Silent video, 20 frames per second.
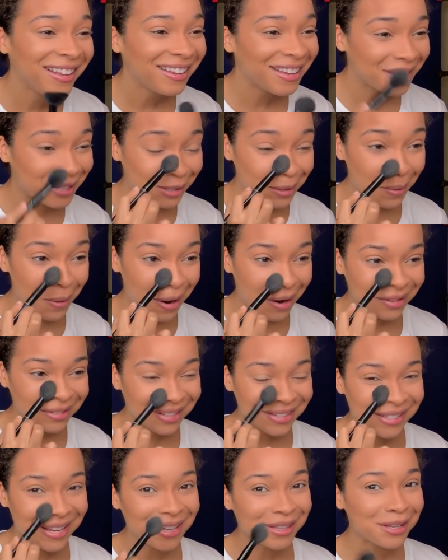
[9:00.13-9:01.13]
It's so hard,
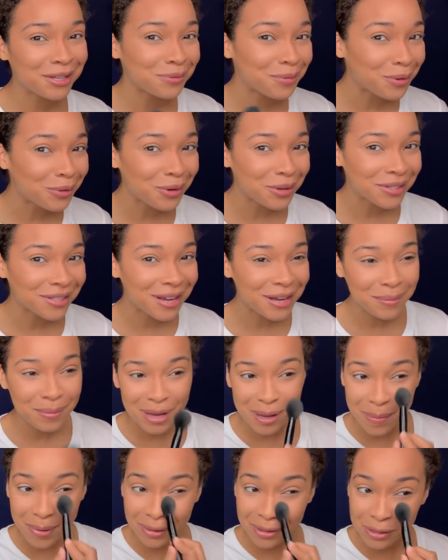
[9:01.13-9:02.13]
because it's like this one looks like
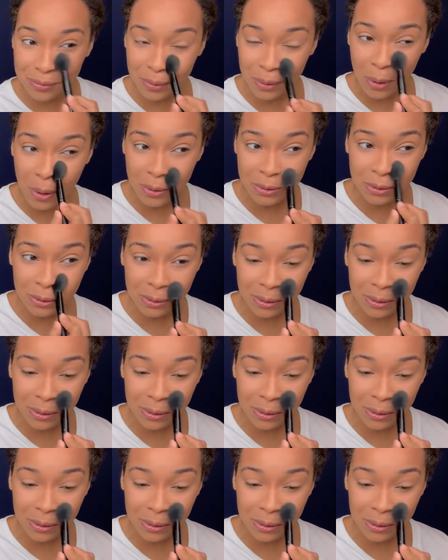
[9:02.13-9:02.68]
me, but this one also